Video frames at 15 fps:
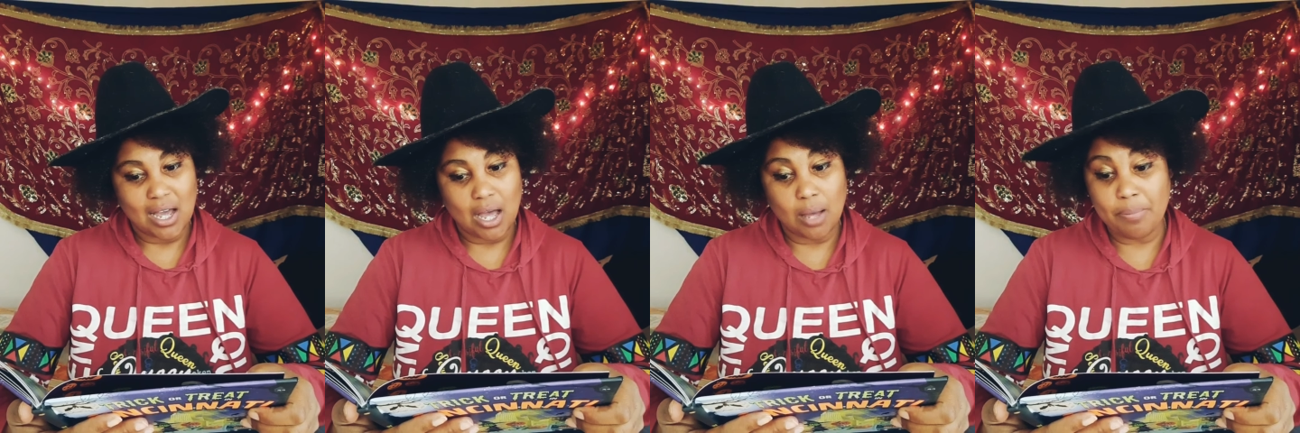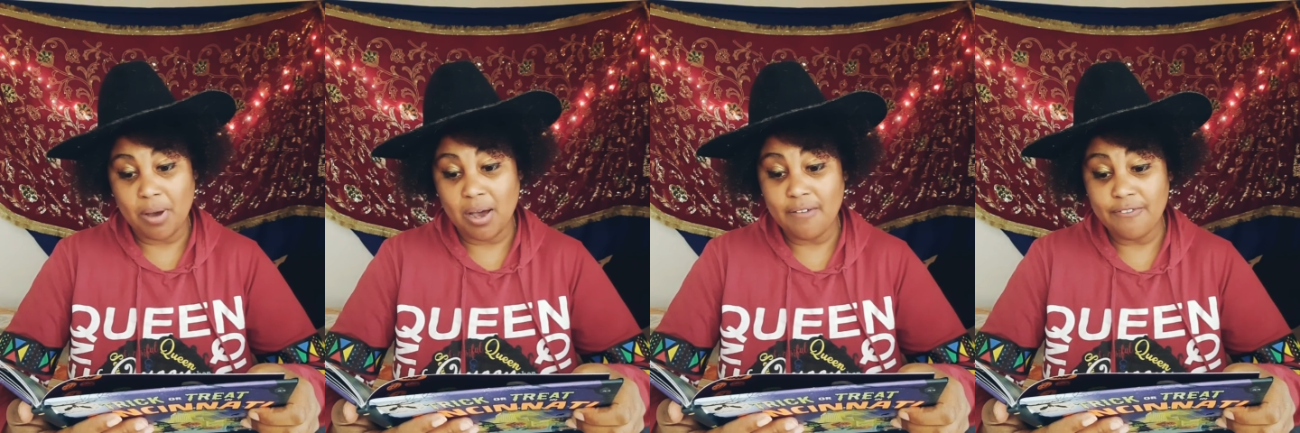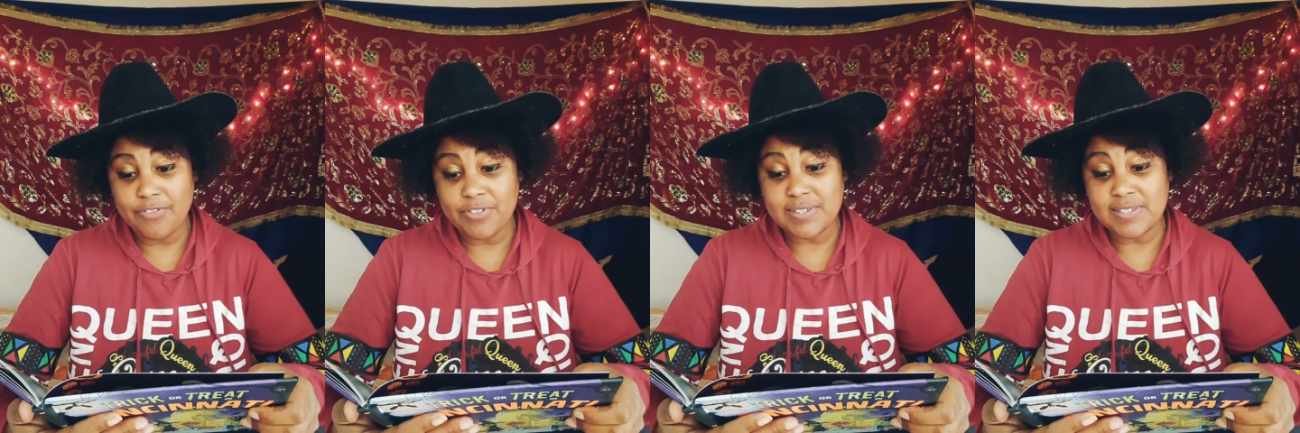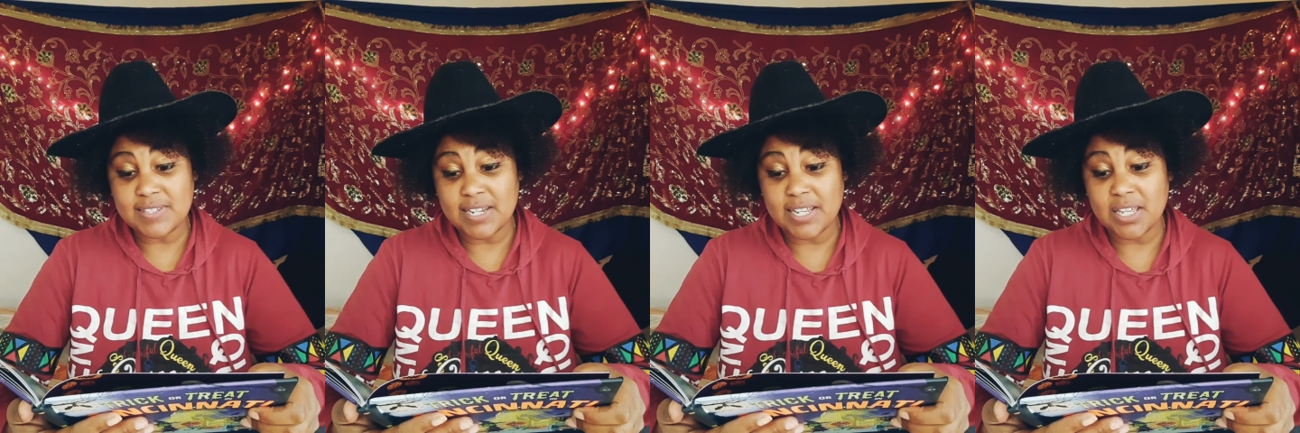Above the
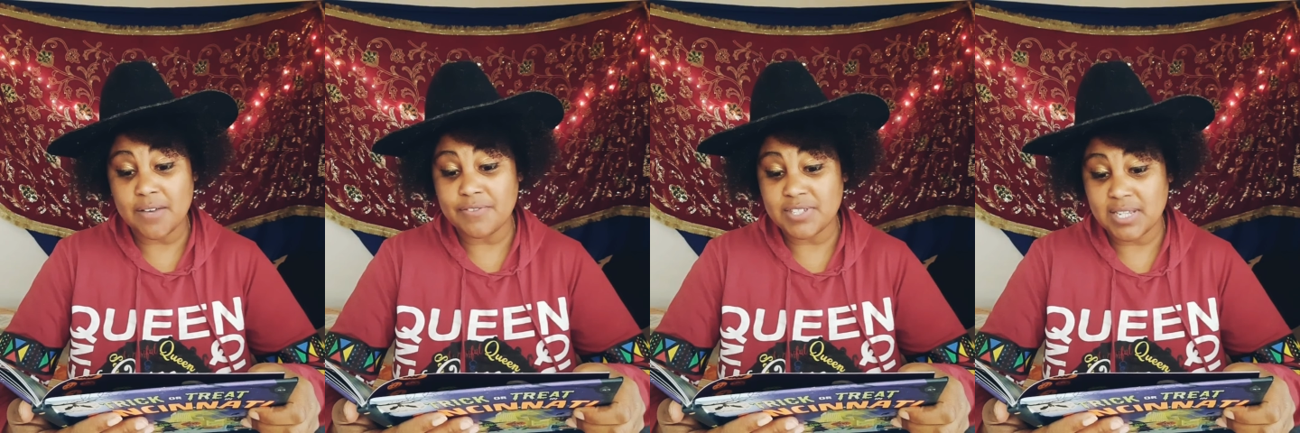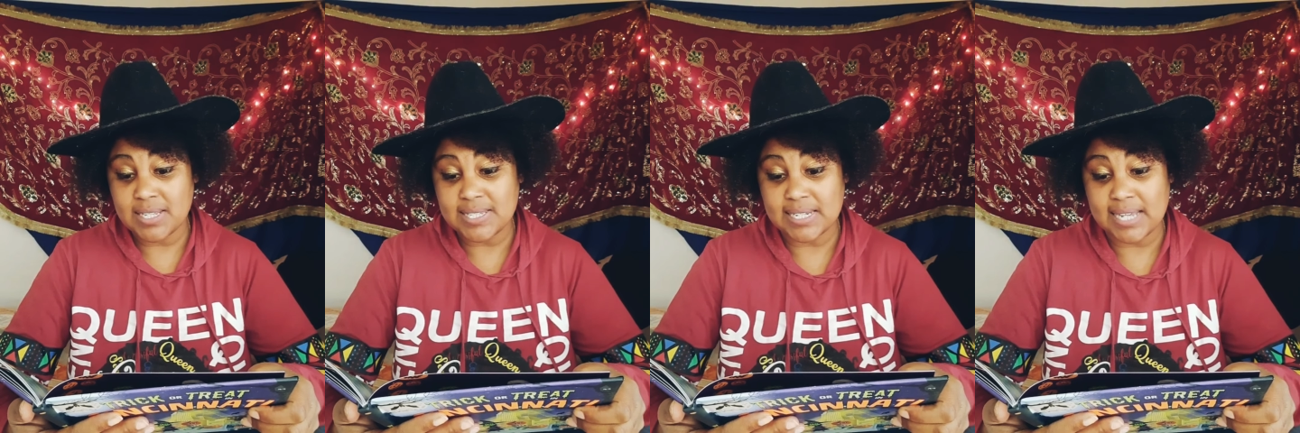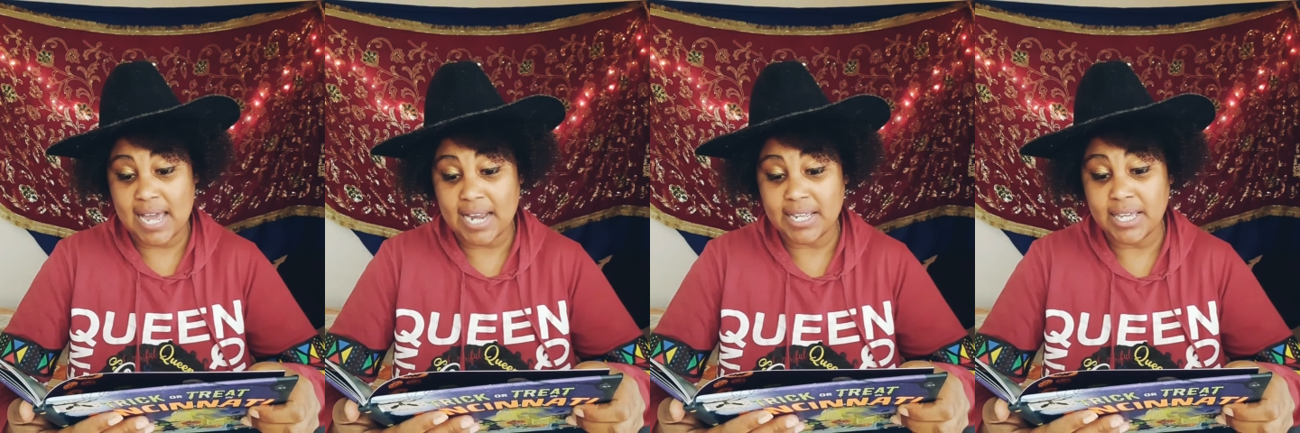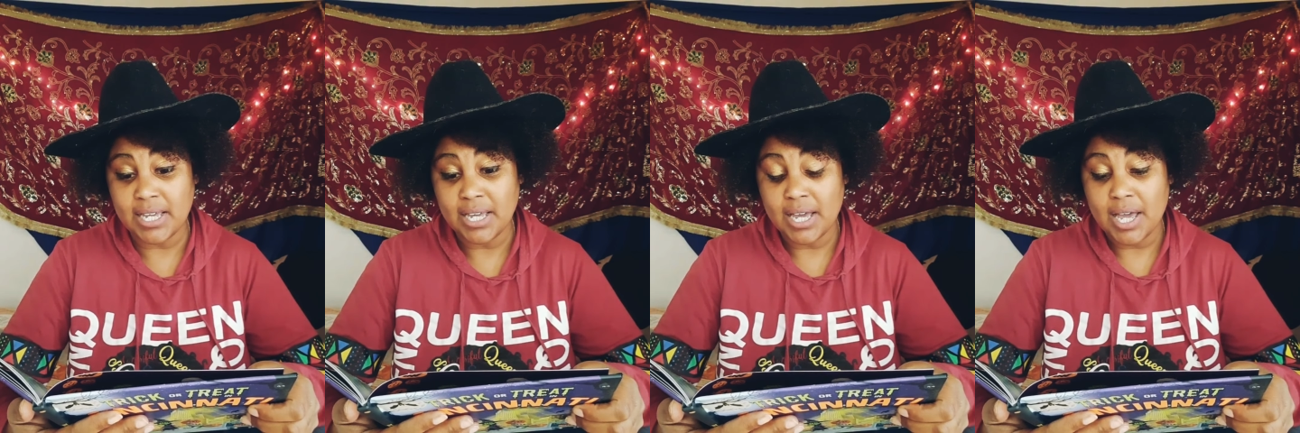city of
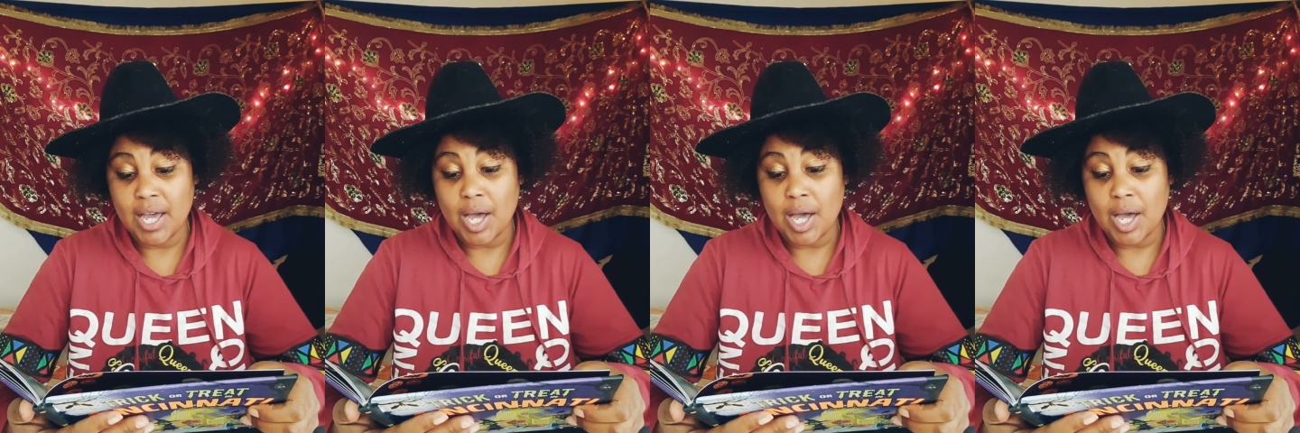Cincinnati